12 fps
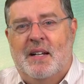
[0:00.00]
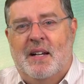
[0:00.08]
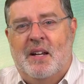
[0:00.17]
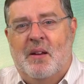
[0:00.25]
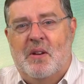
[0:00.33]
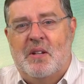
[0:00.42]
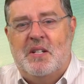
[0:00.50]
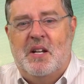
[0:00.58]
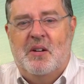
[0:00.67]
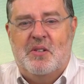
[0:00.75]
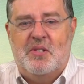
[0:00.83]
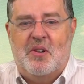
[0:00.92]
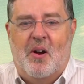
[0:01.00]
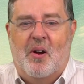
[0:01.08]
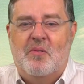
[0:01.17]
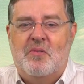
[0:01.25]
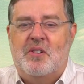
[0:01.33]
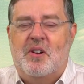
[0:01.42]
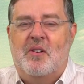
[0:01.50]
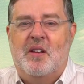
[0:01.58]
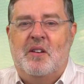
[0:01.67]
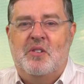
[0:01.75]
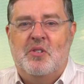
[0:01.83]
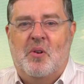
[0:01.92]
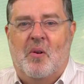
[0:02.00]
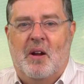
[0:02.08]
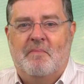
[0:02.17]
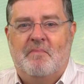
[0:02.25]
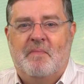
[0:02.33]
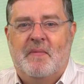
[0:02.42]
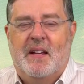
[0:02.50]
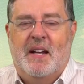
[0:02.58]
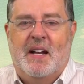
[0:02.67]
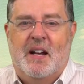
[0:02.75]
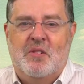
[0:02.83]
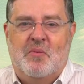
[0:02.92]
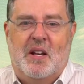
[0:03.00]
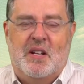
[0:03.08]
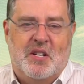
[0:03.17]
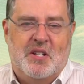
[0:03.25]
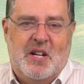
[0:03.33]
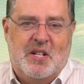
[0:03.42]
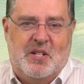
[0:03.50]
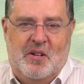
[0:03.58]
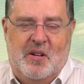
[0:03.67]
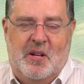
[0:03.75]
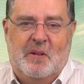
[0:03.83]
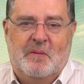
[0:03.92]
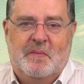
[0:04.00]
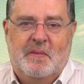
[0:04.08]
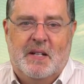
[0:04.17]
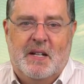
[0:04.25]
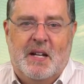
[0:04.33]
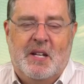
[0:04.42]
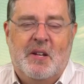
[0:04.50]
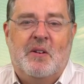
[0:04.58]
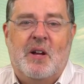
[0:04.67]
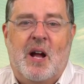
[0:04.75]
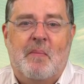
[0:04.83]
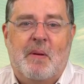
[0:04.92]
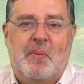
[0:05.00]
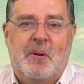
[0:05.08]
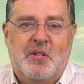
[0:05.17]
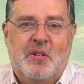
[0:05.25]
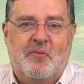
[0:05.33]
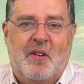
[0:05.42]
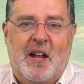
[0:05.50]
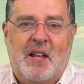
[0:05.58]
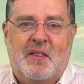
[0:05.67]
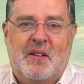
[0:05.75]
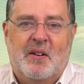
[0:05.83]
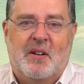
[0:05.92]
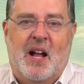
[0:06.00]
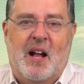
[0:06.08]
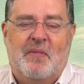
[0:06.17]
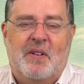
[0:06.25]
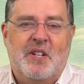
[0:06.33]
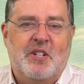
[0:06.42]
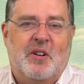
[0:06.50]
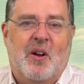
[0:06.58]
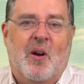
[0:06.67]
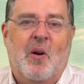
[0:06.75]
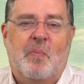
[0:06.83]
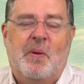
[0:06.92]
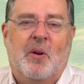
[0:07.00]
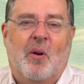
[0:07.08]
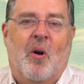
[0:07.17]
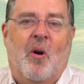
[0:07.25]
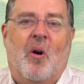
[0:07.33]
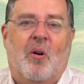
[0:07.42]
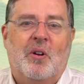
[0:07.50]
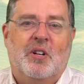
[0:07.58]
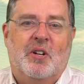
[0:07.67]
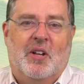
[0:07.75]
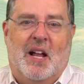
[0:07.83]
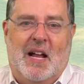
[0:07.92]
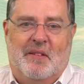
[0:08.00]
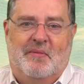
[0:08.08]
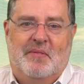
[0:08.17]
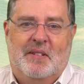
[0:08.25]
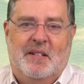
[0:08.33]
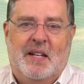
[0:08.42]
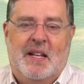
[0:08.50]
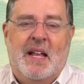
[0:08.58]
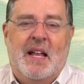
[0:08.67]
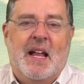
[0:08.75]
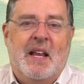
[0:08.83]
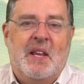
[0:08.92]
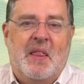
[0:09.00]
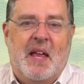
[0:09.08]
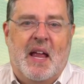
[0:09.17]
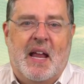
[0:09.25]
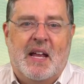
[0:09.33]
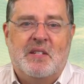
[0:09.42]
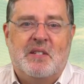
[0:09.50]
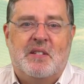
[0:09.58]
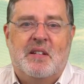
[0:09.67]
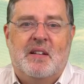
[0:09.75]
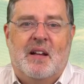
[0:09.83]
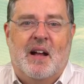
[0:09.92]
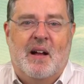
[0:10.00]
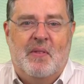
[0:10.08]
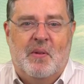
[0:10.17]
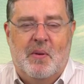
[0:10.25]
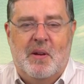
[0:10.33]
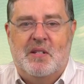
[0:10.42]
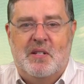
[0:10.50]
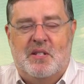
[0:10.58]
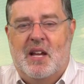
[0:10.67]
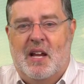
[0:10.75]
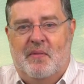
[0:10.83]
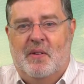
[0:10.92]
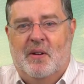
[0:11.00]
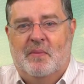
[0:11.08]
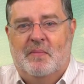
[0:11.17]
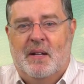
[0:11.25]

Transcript: You want to see your sorrows turned into joy? Here's what I suggest you do. You come and put your faith, your confidence, your hope, your all, your life into the hands of the risen Savior.